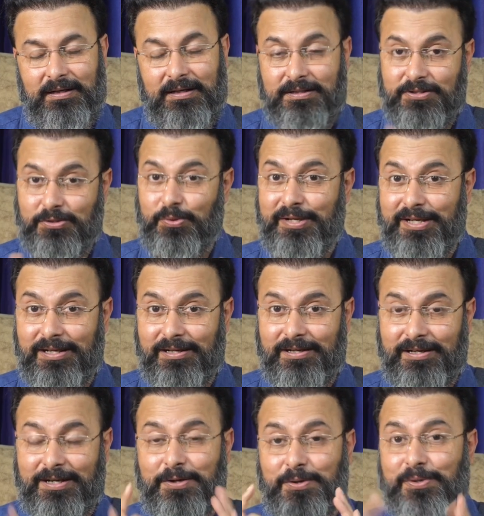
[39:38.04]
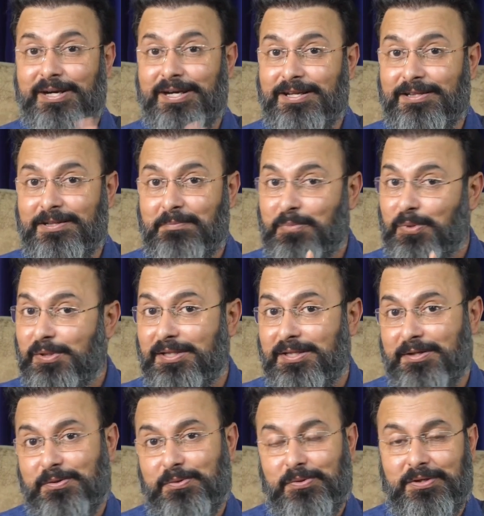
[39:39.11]
It's going retrograde in the Mool
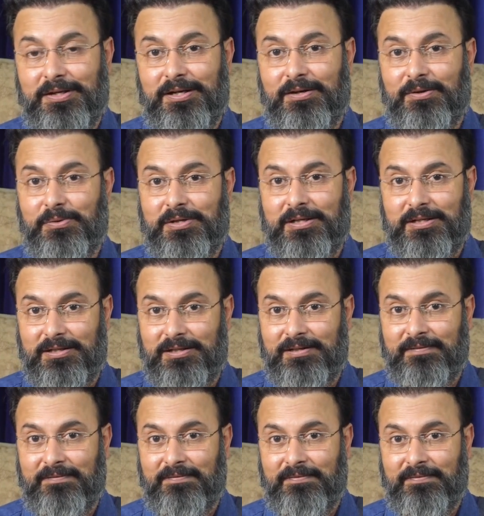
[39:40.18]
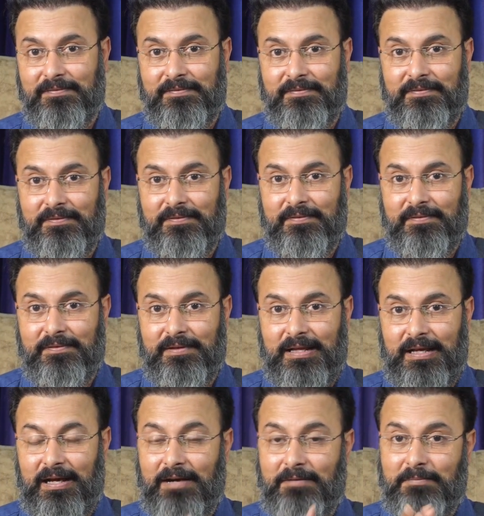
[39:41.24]
Trikona out here.
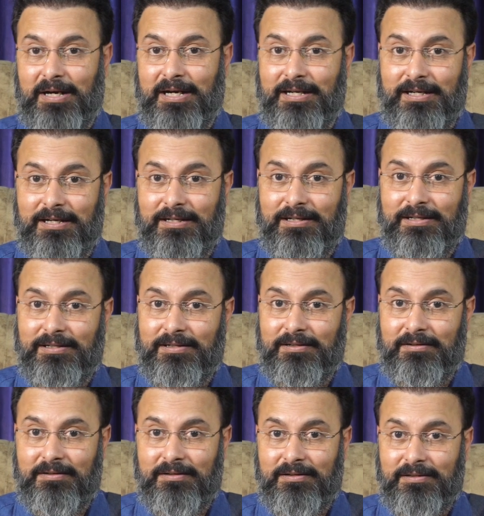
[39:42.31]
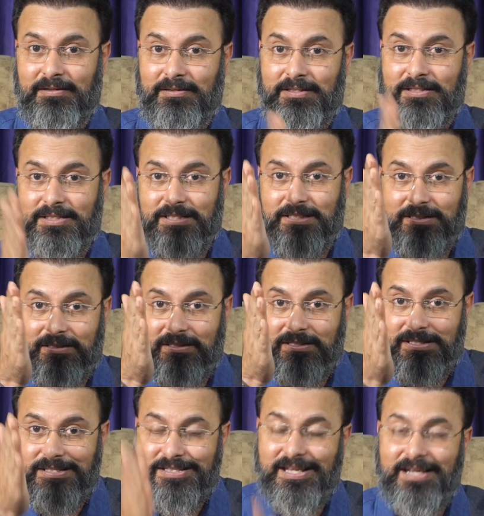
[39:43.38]
And mind it, this is
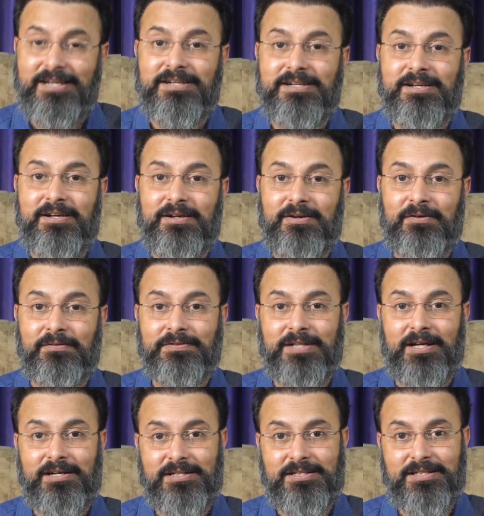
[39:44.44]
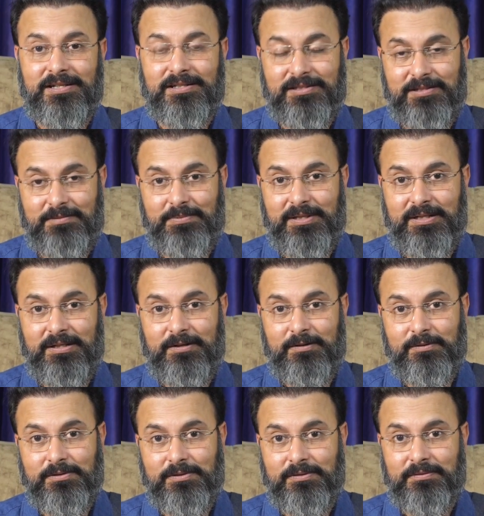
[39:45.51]
the center of Sade Sati period
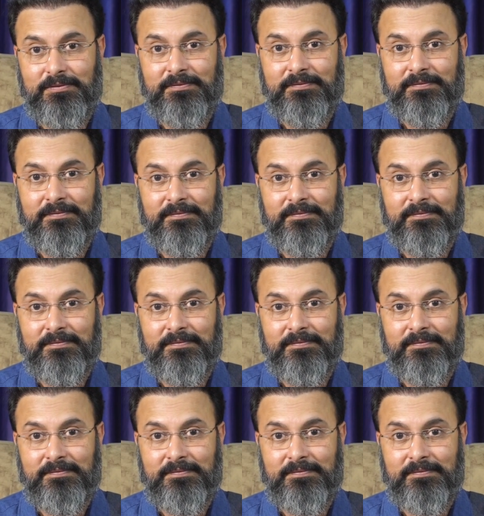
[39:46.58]
also.